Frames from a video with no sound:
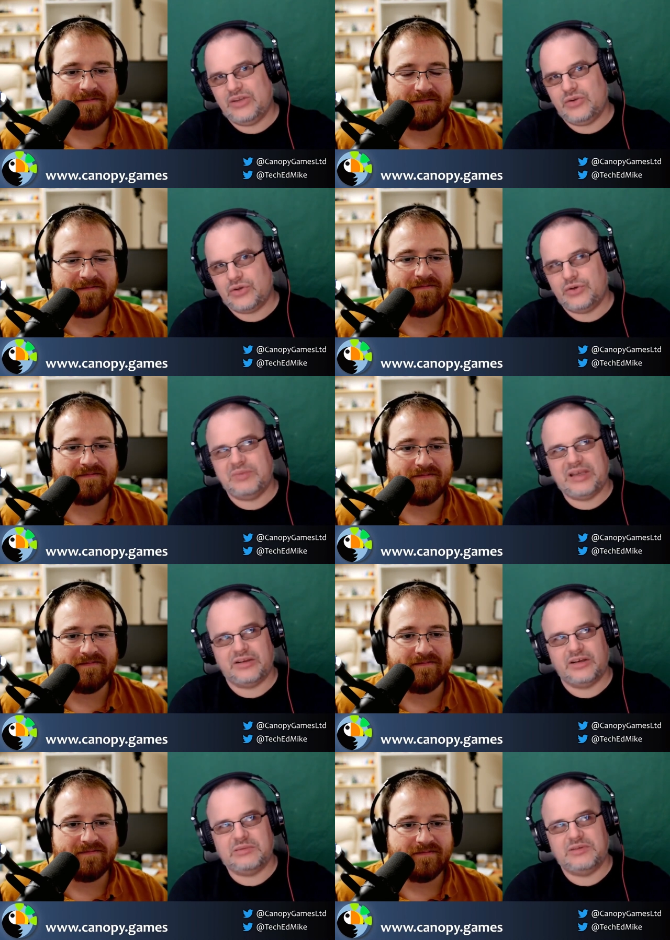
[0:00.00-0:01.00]
Speaker 1: you could make an
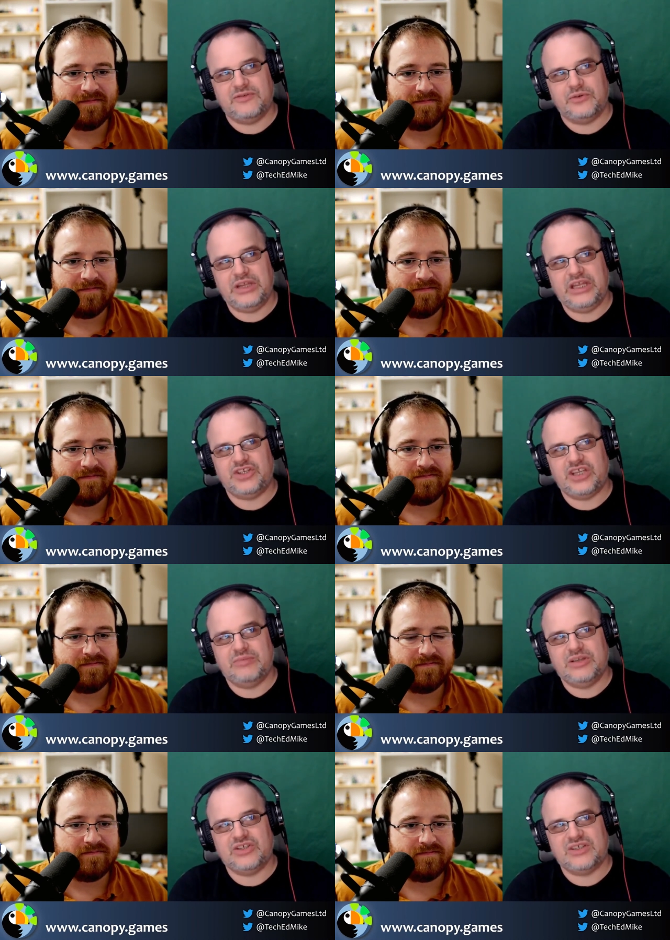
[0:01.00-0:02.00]
argument for each
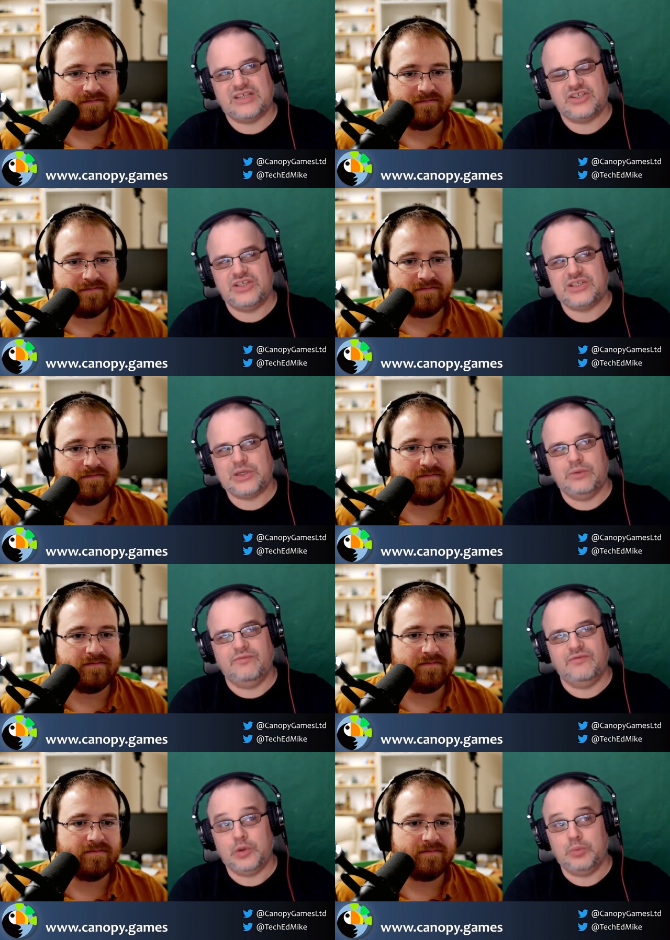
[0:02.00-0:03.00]
image is actually its own
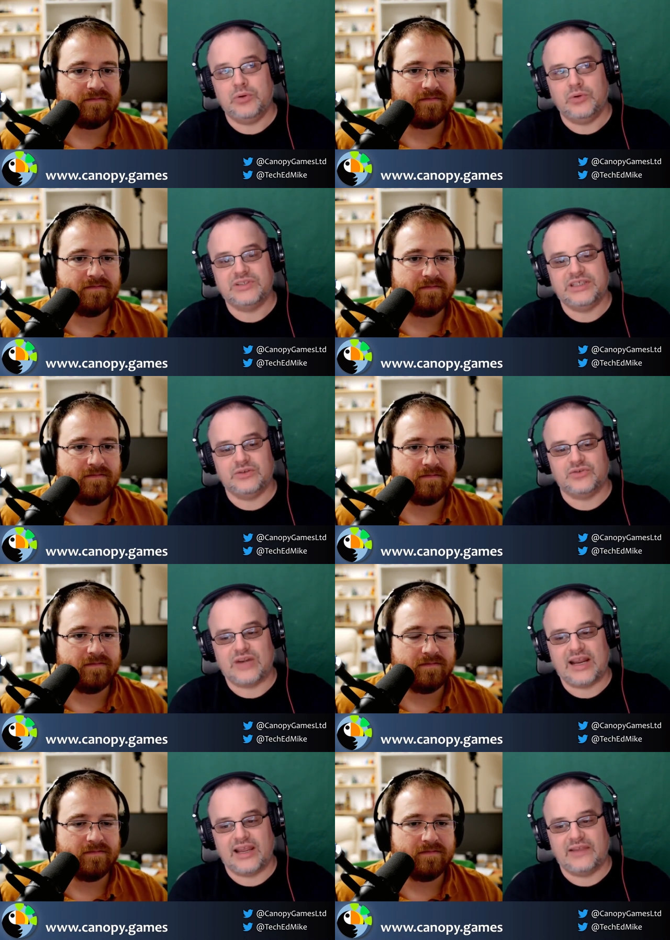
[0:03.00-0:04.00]
viewport that you're
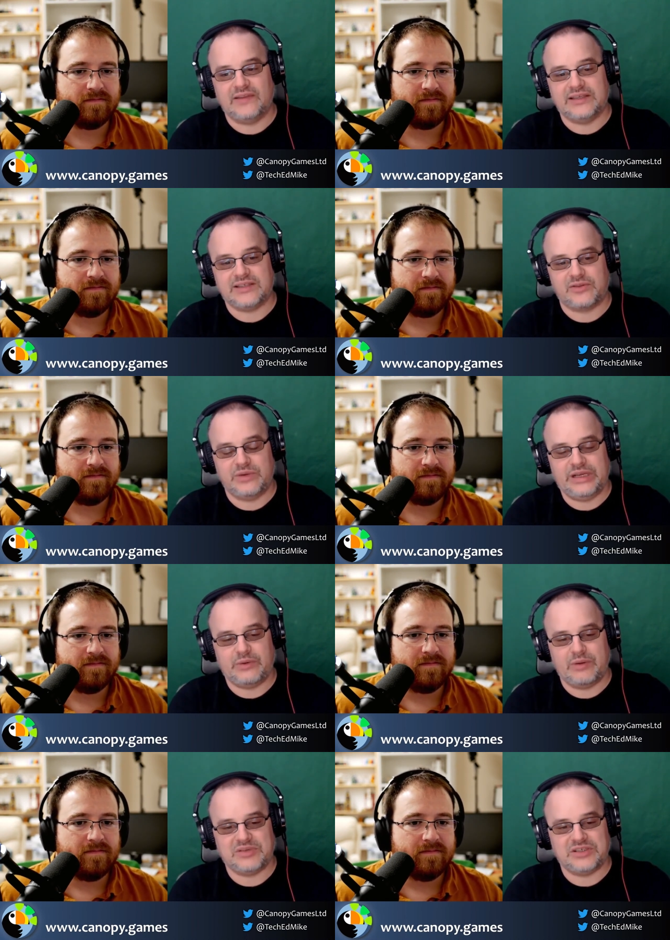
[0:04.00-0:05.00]
dragging that is a 3D
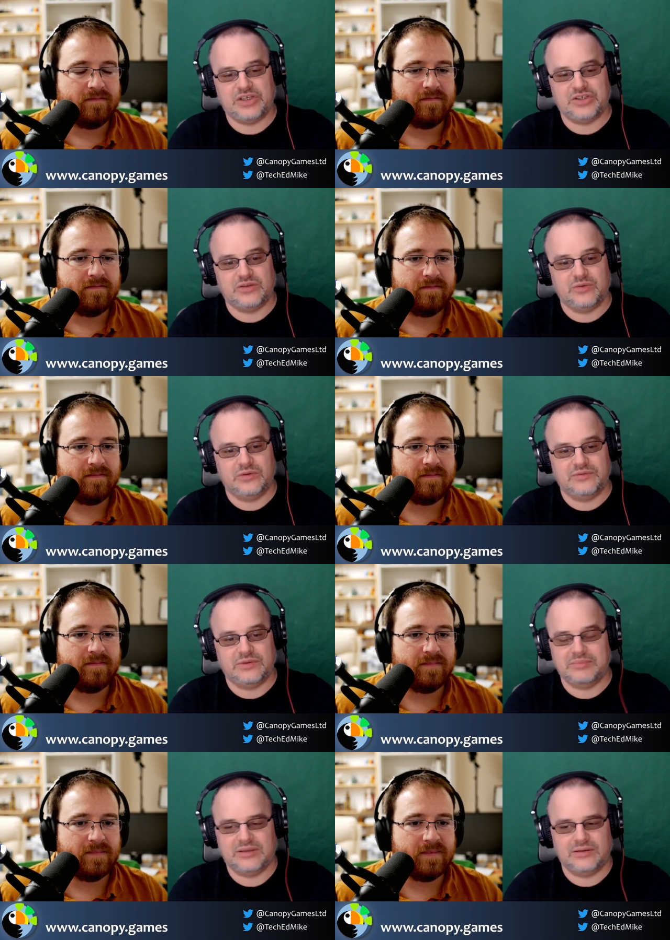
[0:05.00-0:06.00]
representation of, the, of
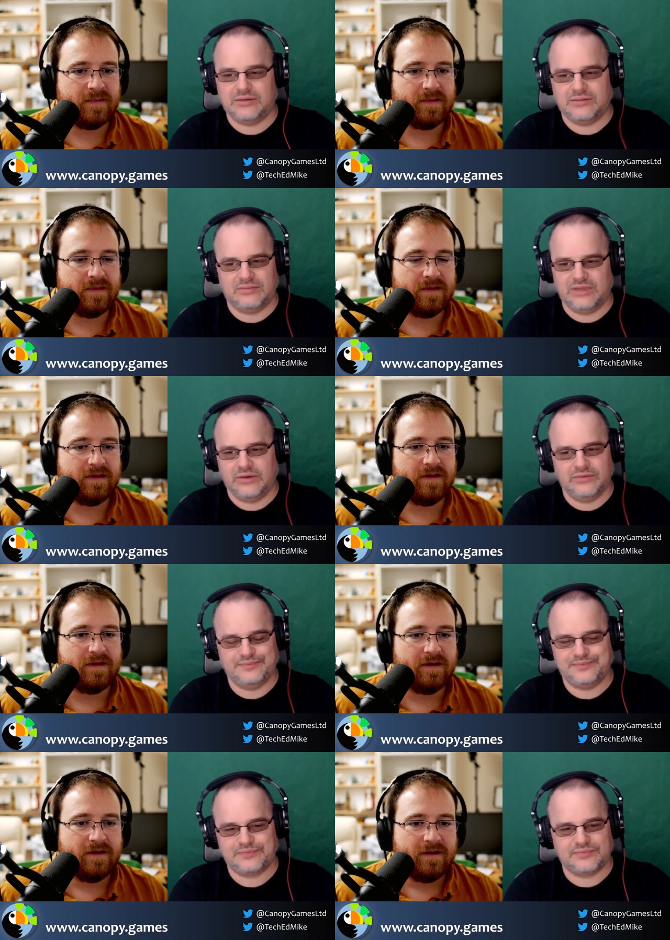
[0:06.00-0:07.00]
but no.
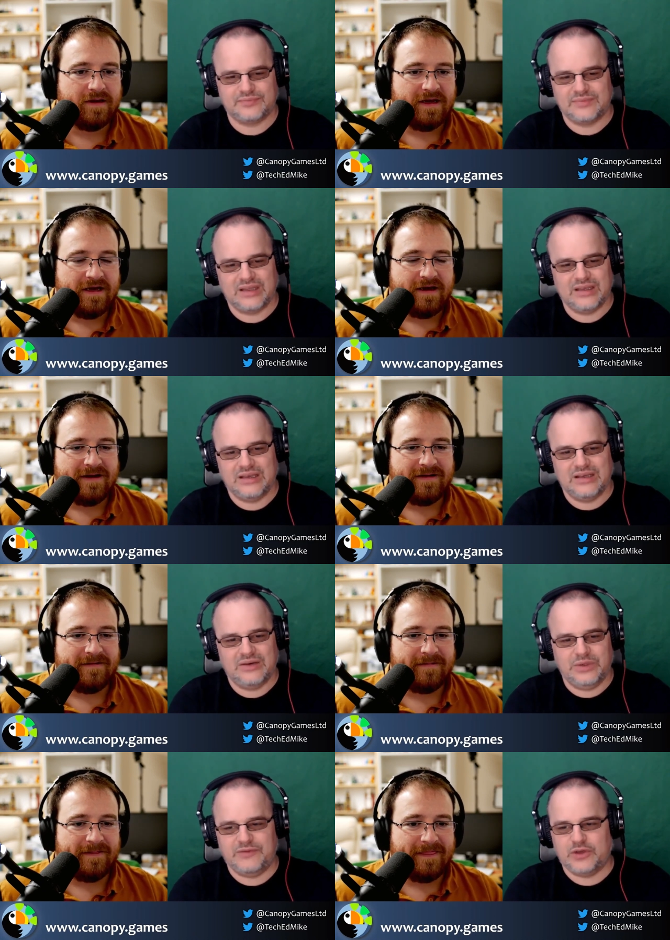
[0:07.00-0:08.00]

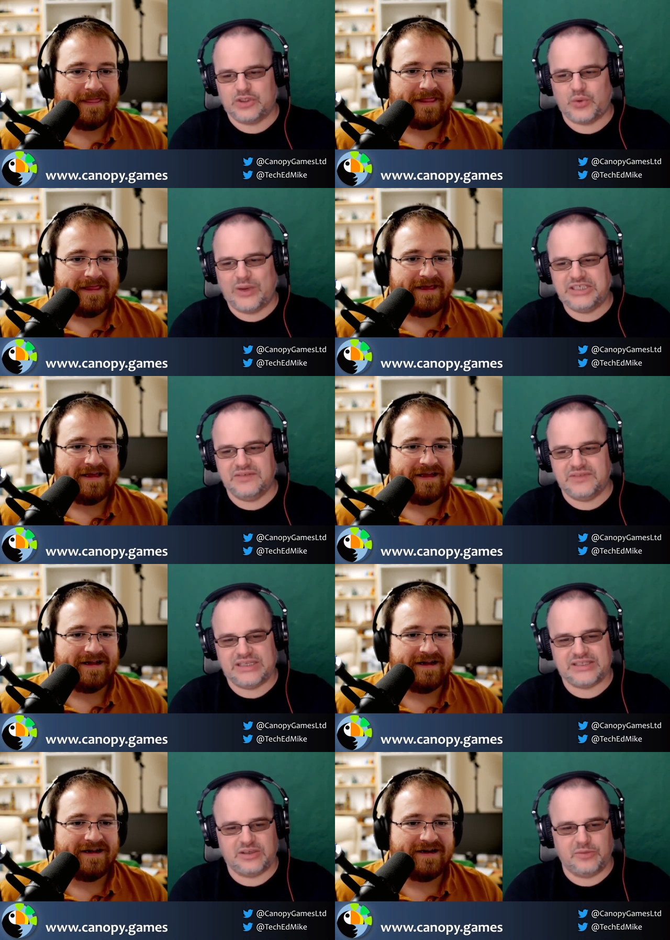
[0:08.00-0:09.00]
When you've got 20 of
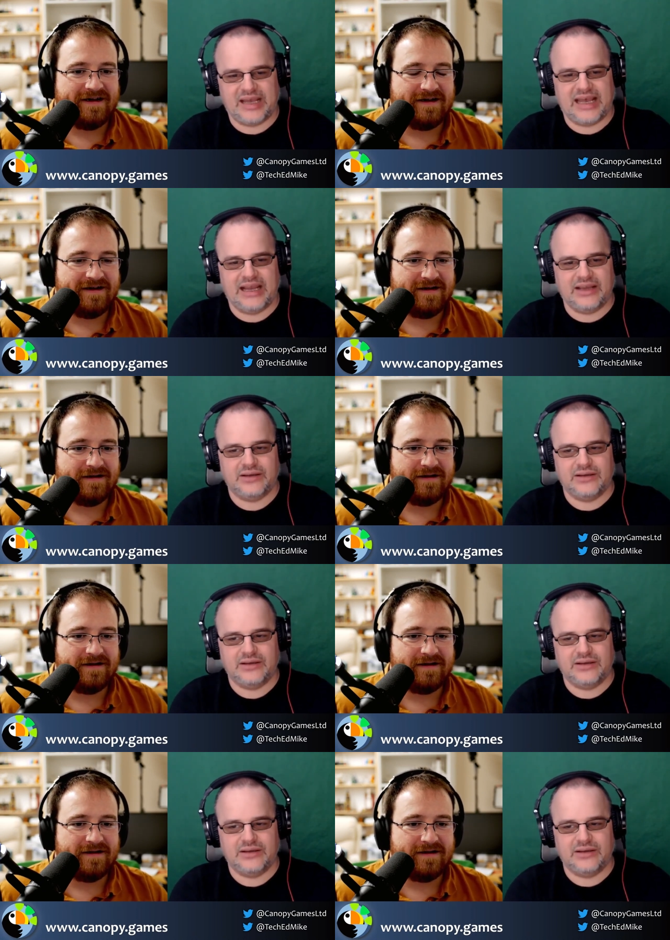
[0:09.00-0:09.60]
these in your bag,